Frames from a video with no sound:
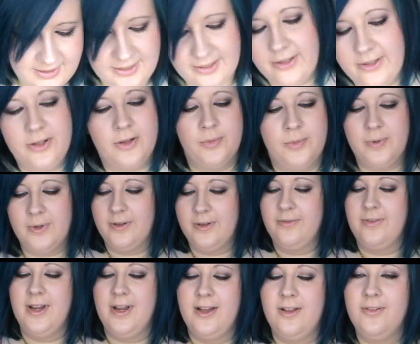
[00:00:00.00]
I got a couple
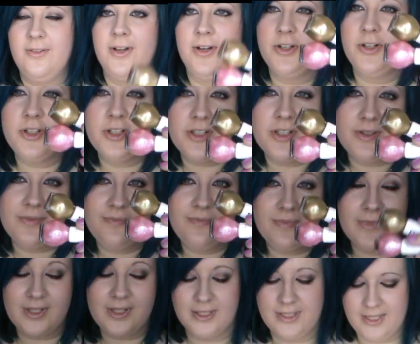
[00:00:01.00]
of nail varnishes
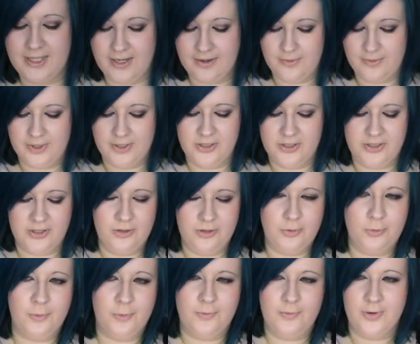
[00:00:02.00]
because they were
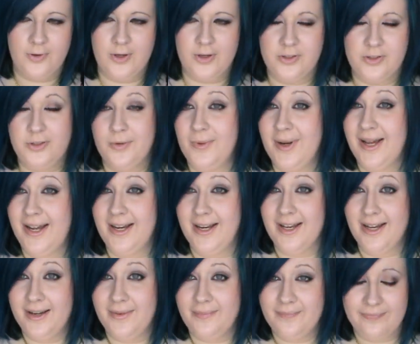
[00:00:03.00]
2 for
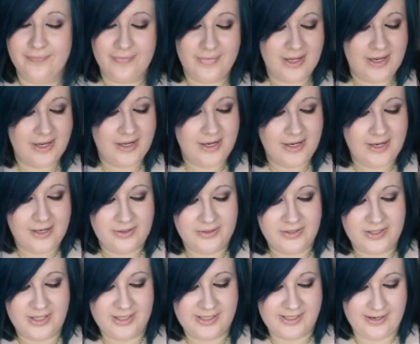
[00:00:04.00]
$2.99.
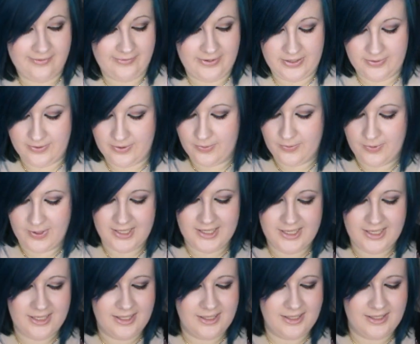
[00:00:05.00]
It's like saving you a
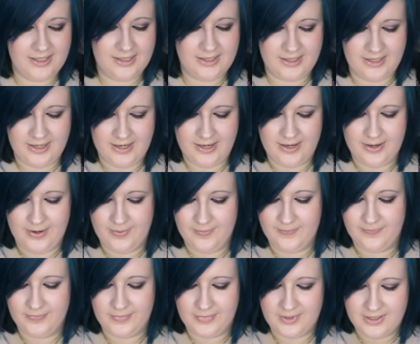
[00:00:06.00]
quid.
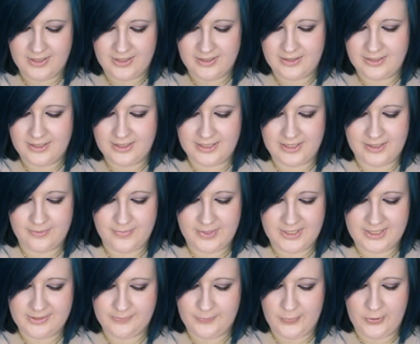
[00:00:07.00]
These are the
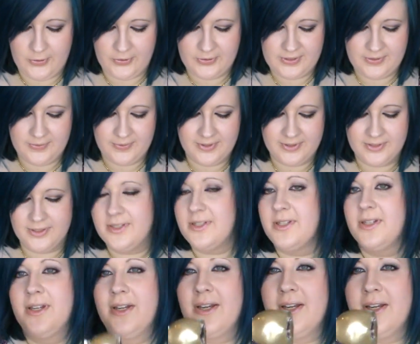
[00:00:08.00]
Miss Sporty ones.